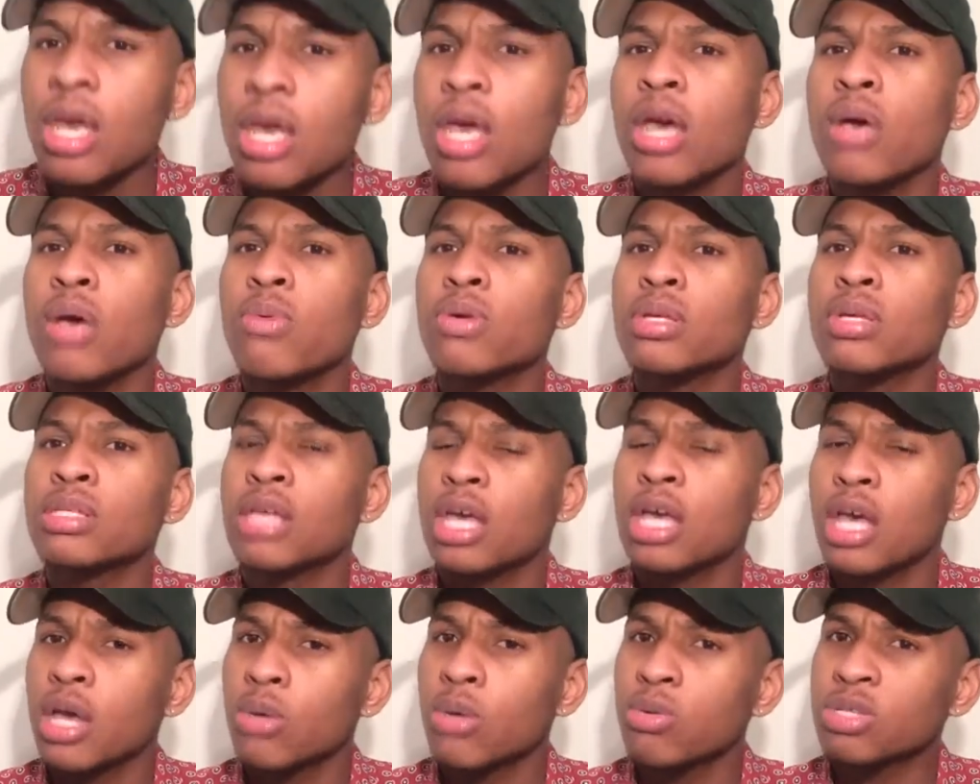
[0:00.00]
It was
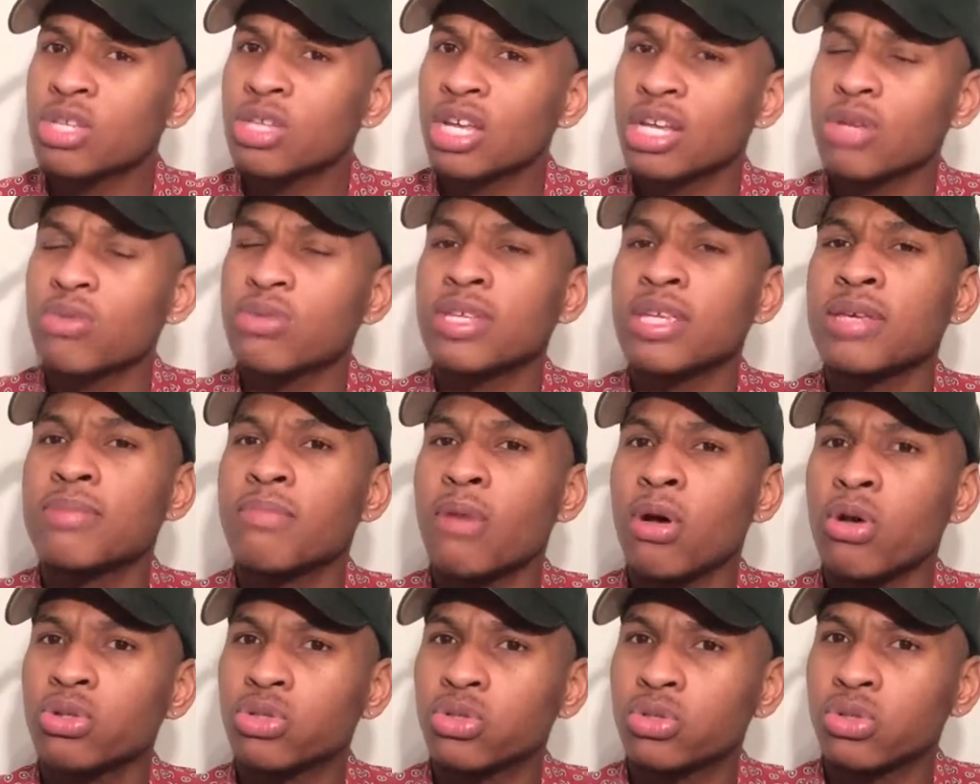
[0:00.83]
good. It was
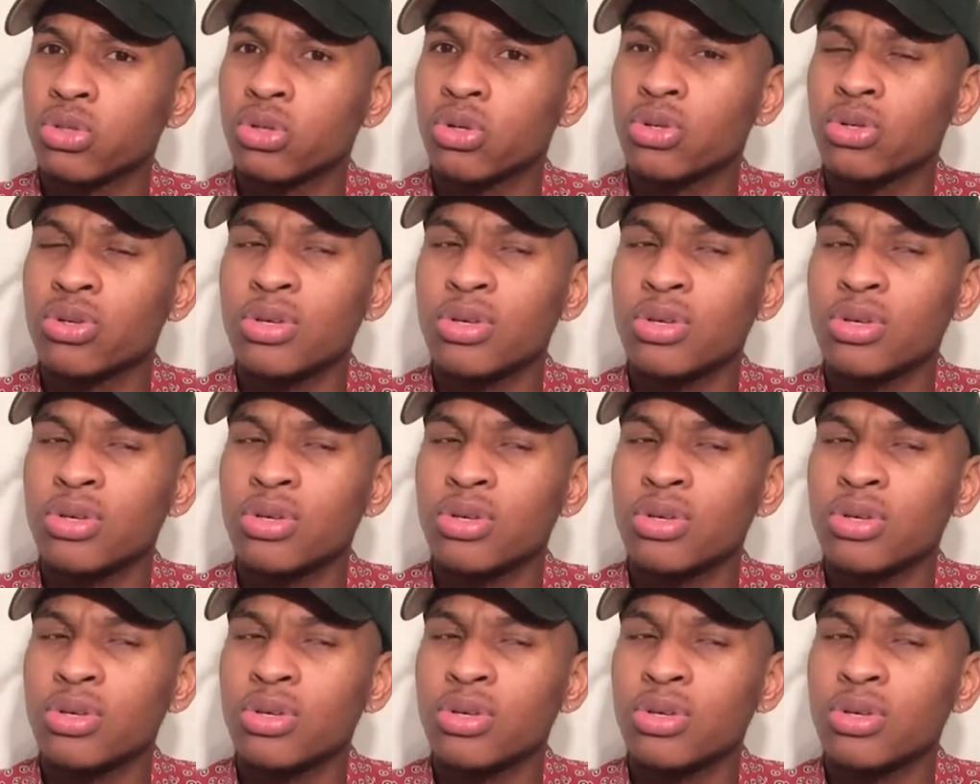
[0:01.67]
emotional.